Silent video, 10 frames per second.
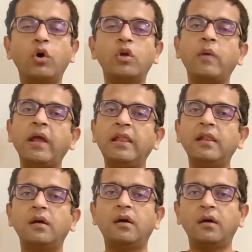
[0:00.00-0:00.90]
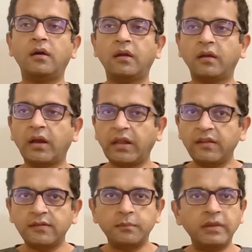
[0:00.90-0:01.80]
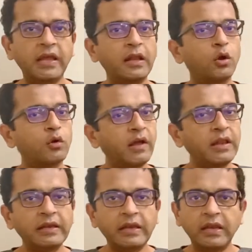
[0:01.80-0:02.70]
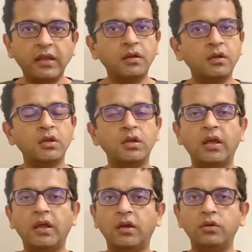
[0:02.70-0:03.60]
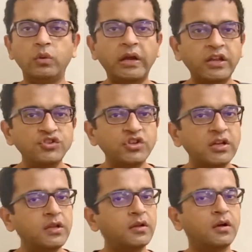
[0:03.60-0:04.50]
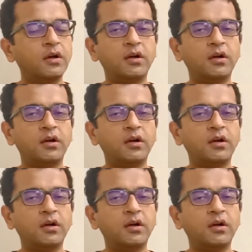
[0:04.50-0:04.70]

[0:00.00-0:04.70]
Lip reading: or while cutting some nail, or while cleaning, you get injury,